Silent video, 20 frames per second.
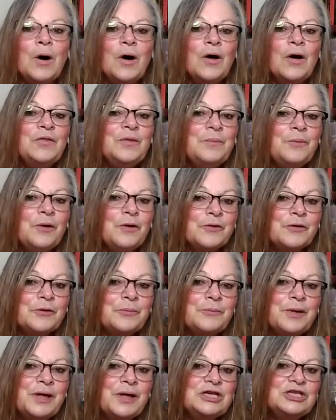by the
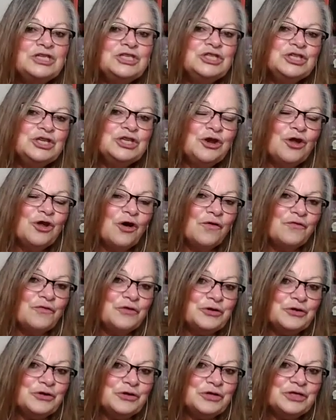proclamation
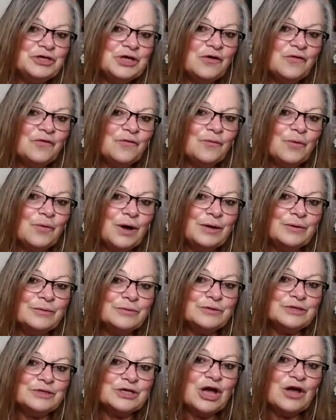of the New South
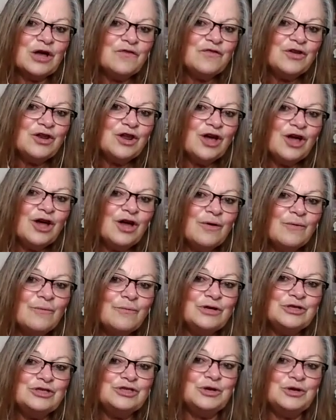Wales
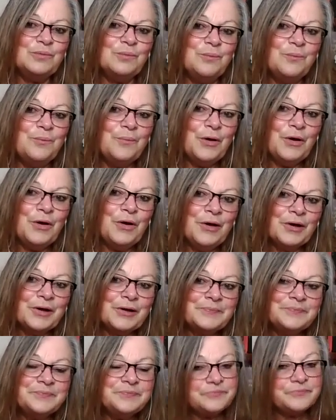Governor, Richard
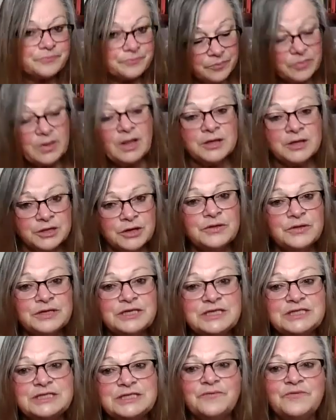Bourke.
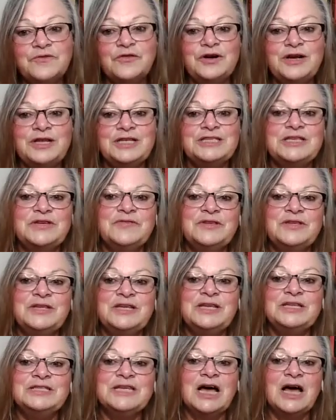This is some
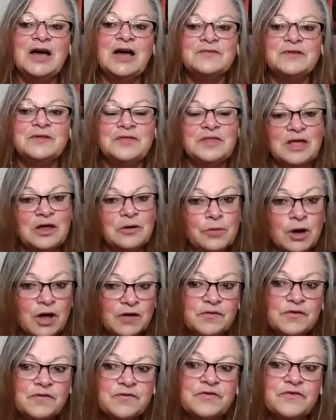47 years after the
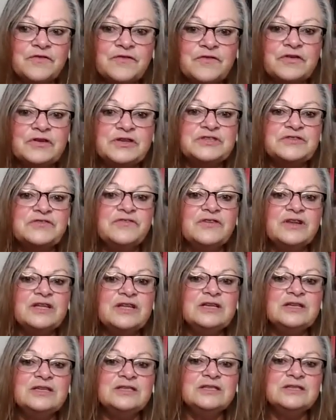arrival of the First
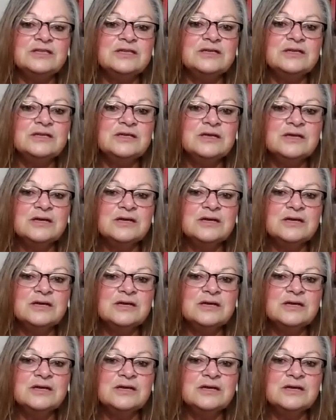Fleet.